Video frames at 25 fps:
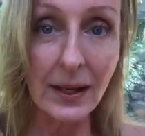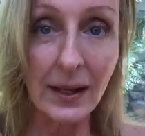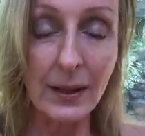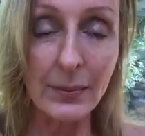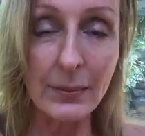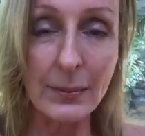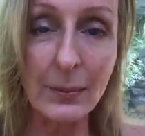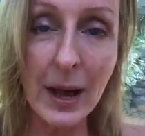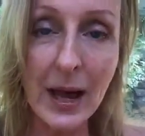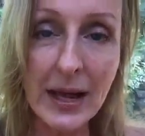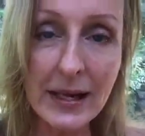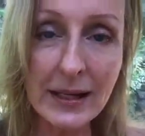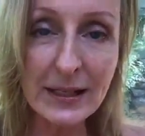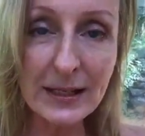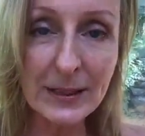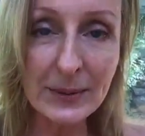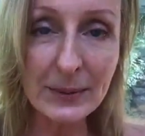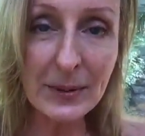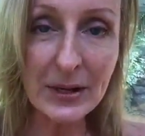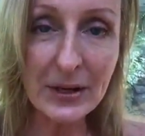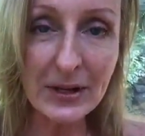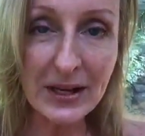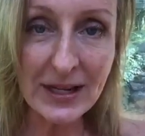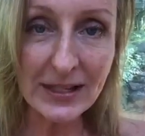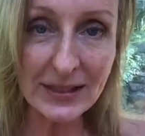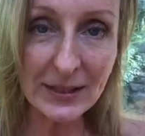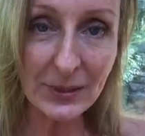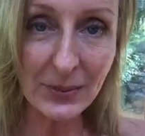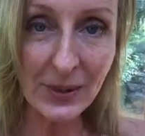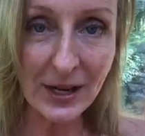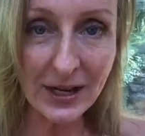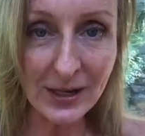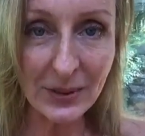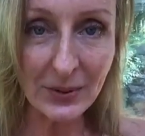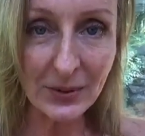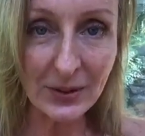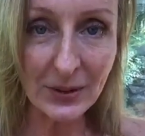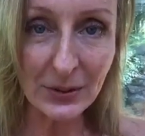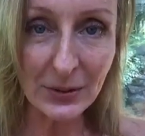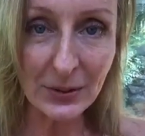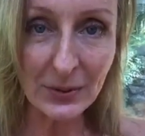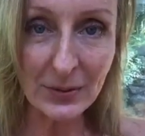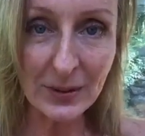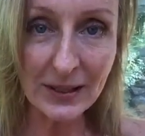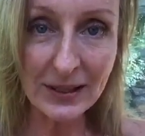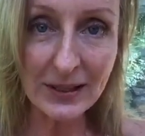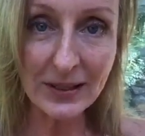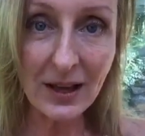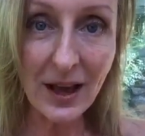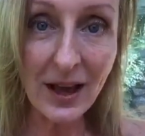my experience when I go into a
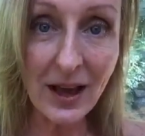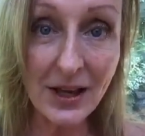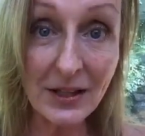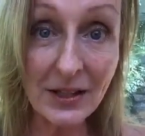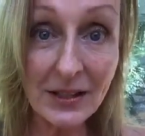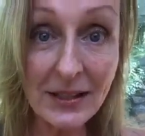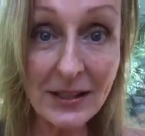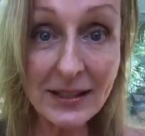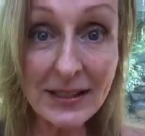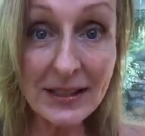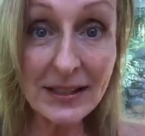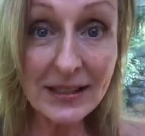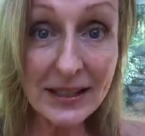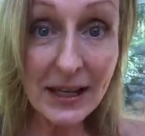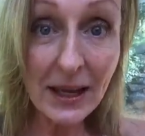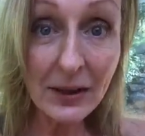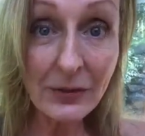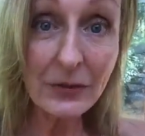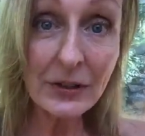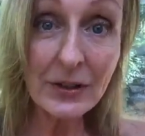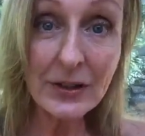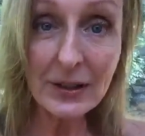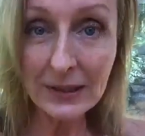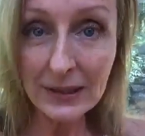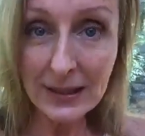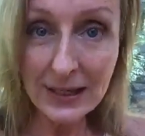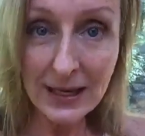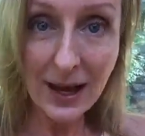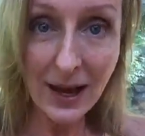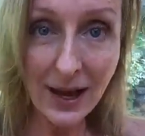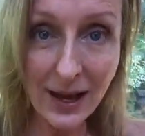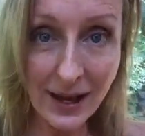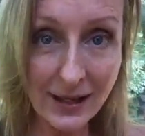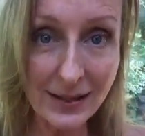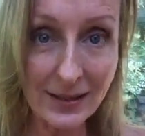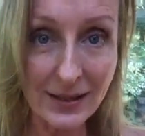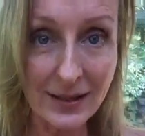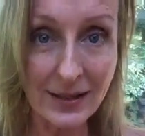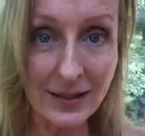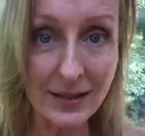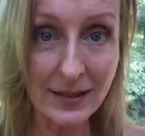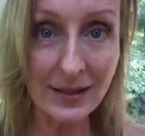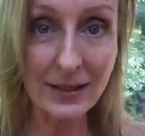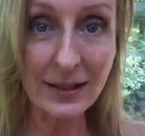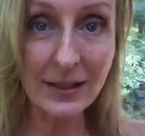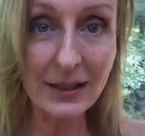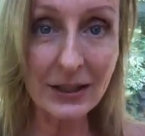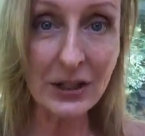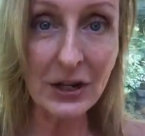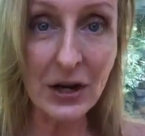massage is definitely
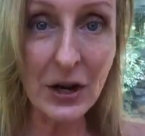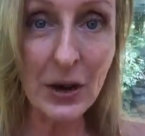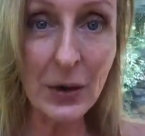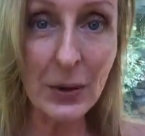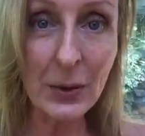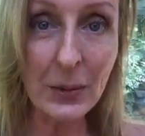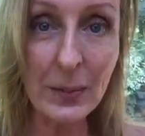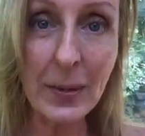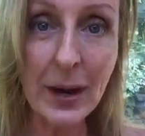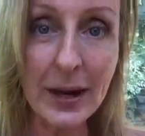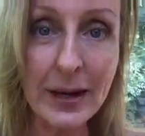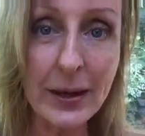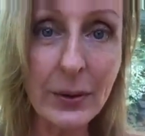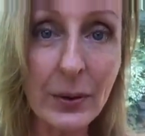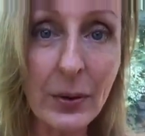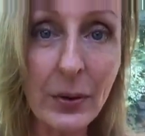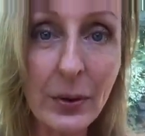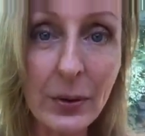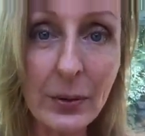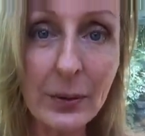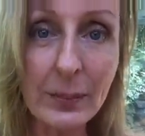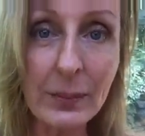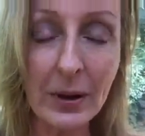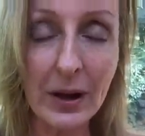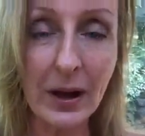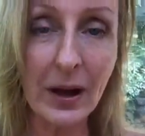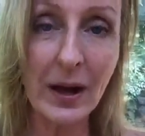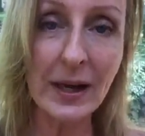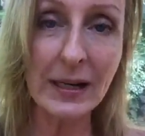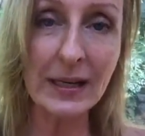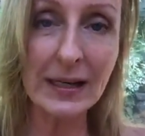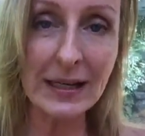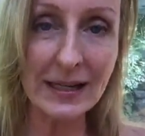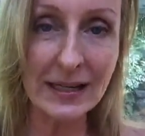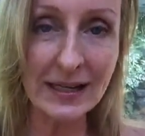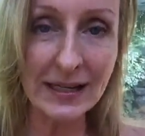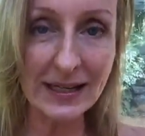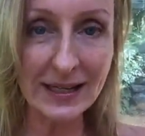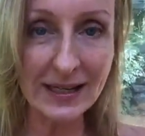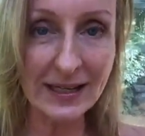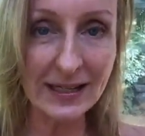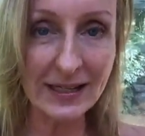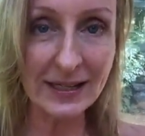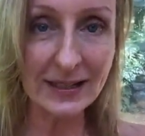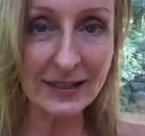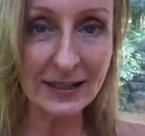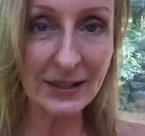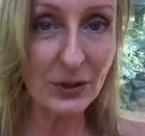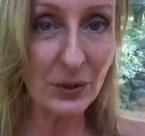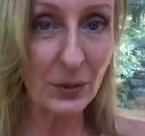heightened. My whole body
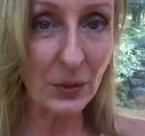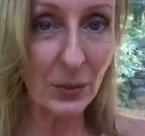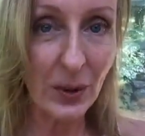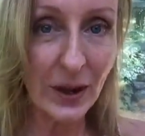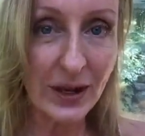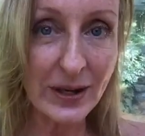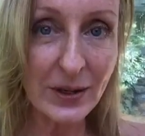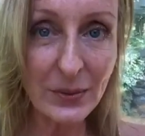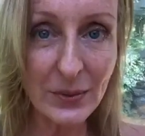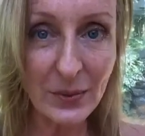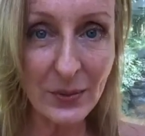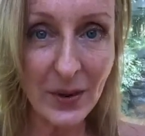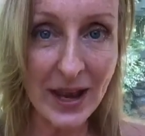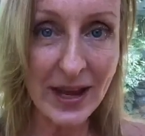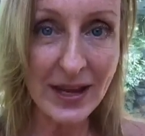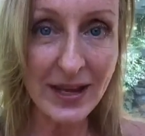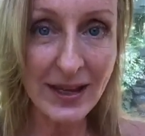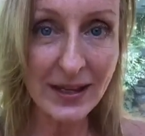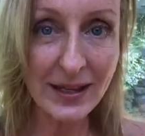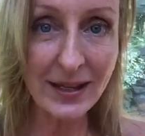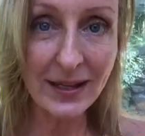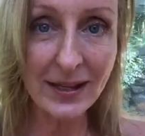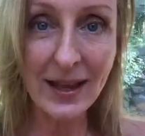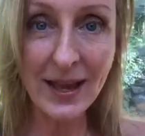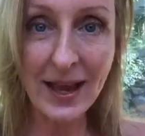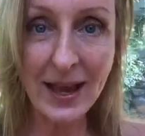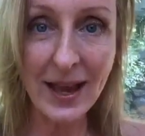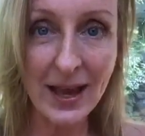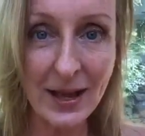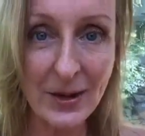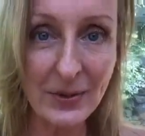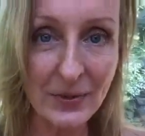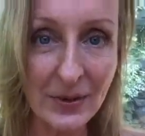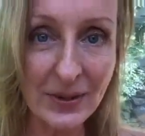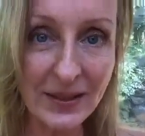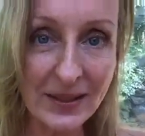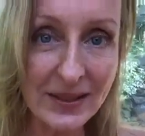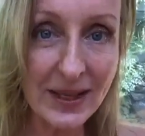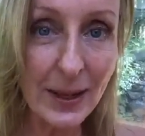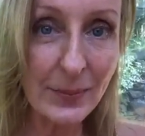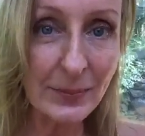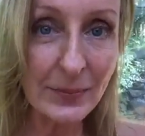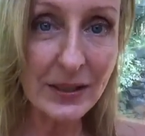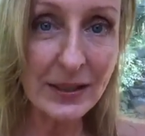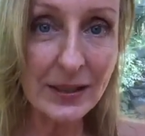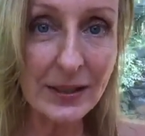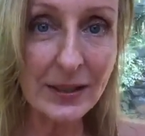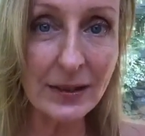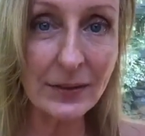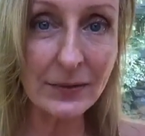is quite awake and
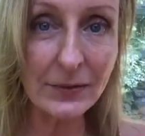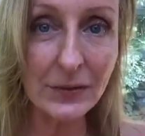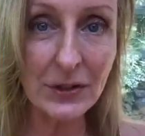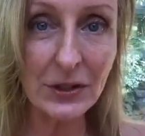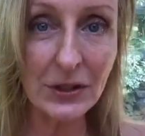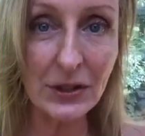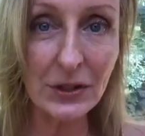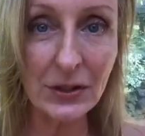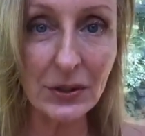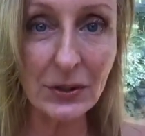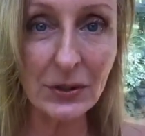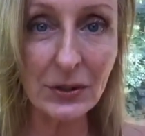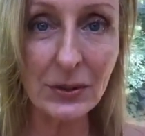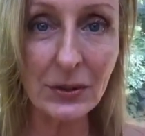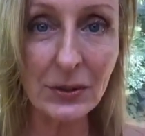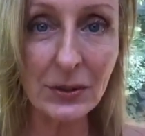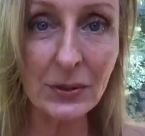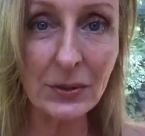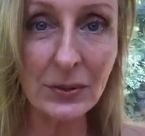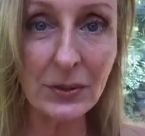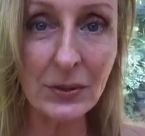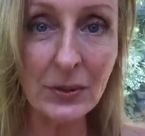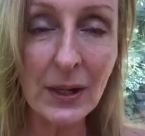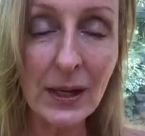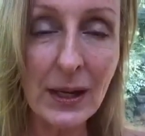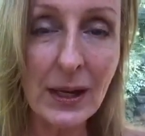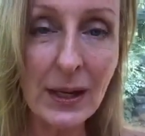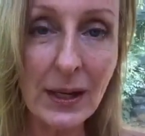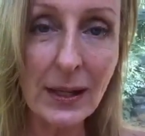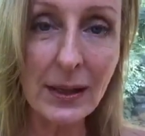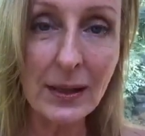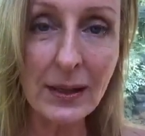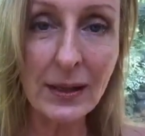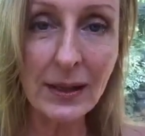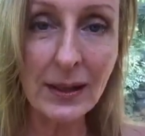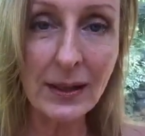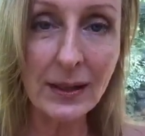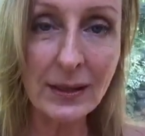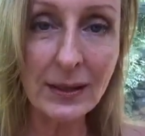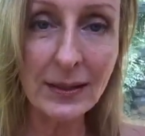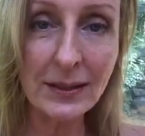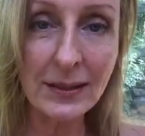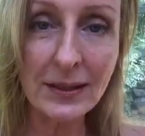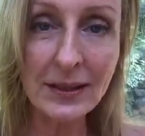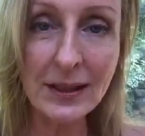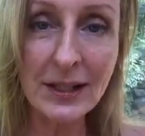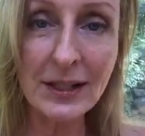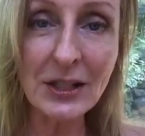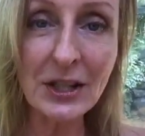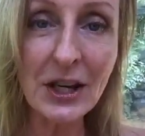receptive to
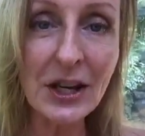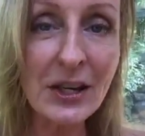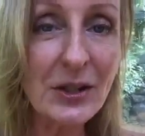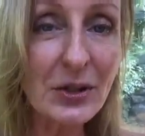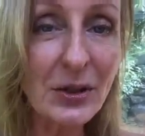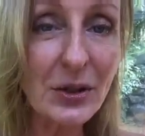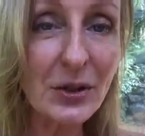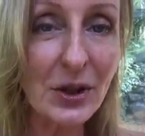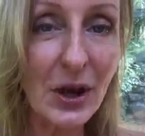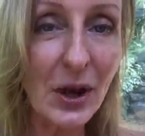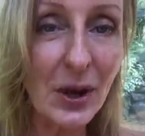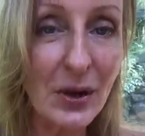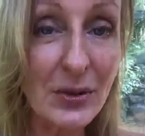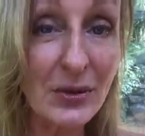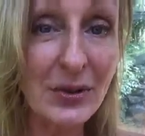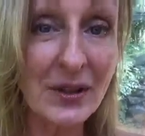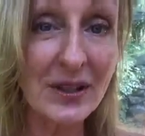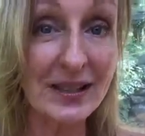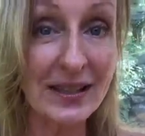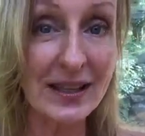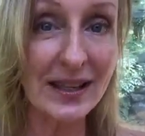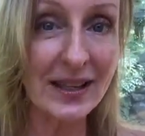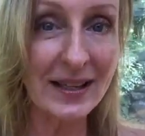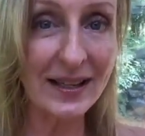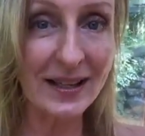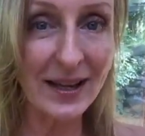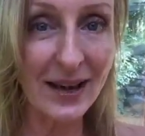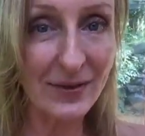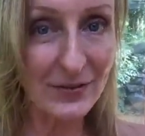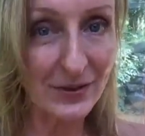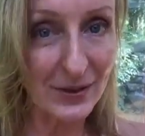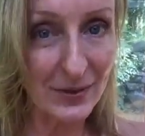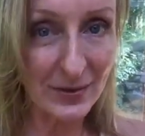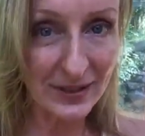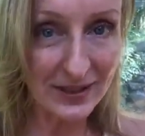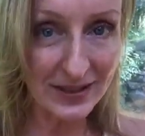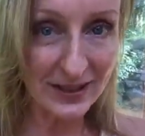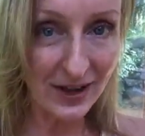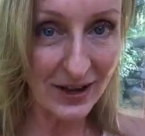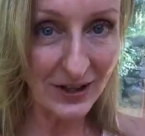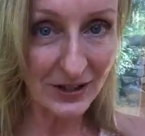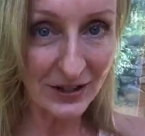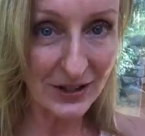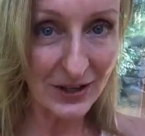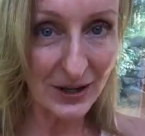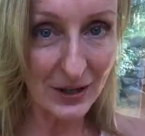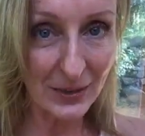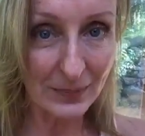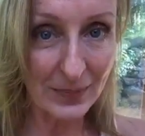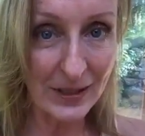the gentle coaxing of the massage
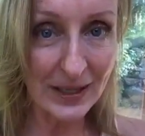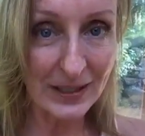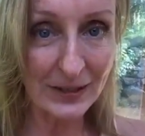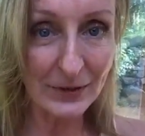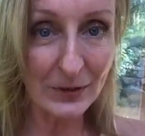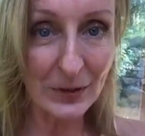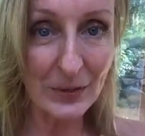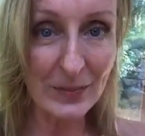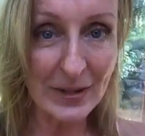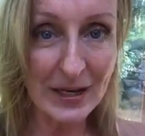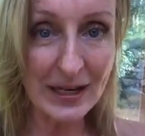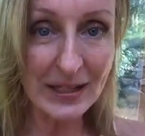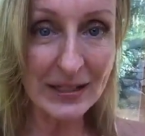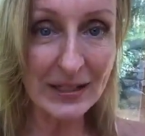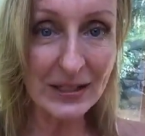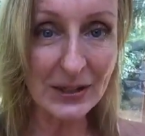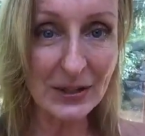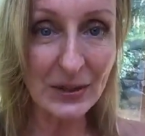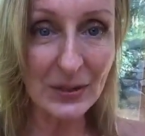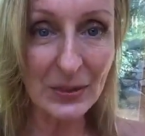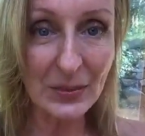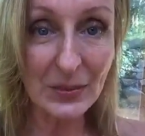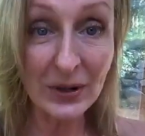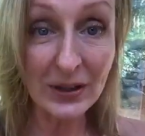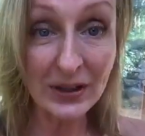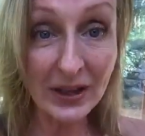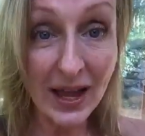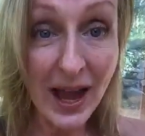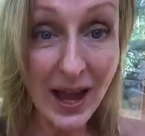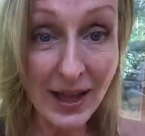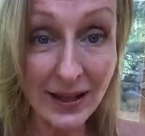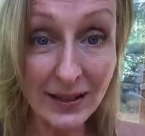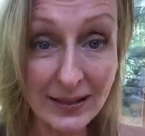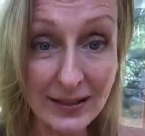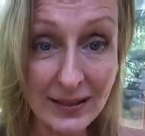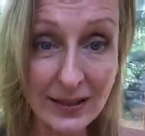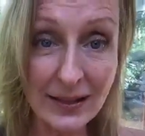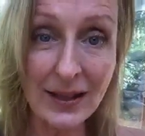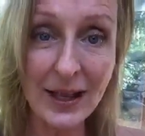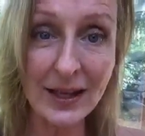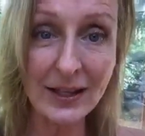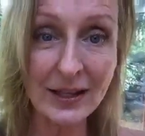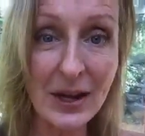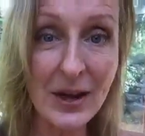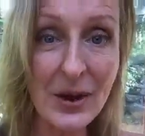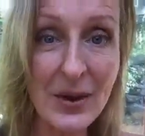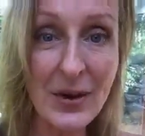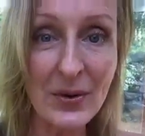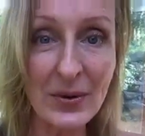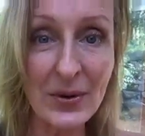therapist for me to relax and let
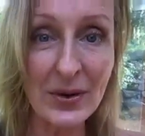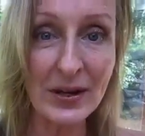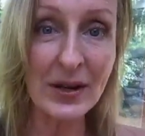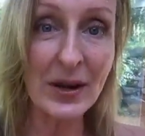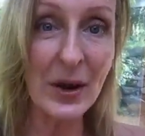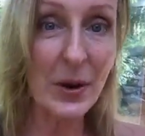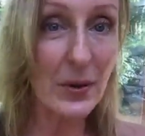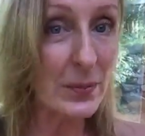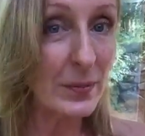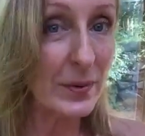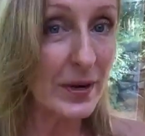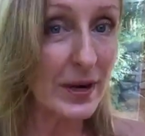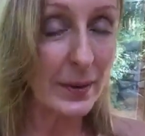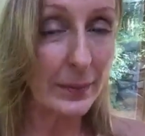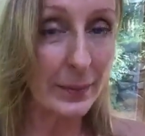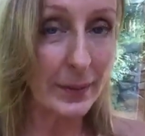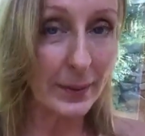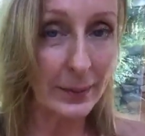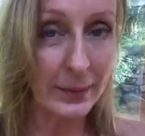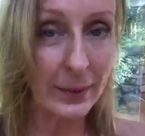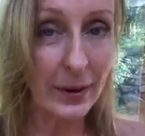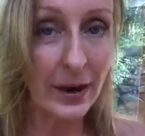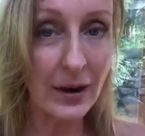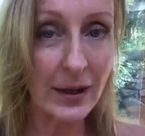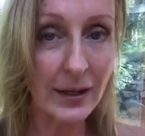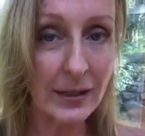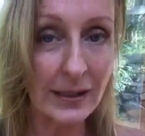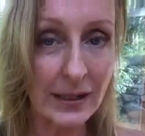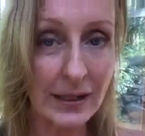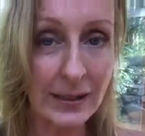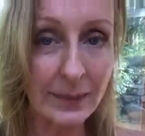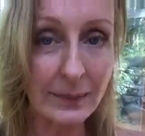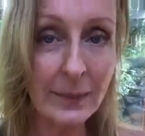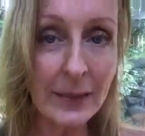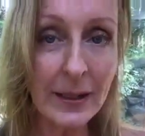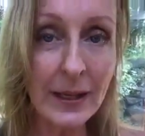go and open up my body.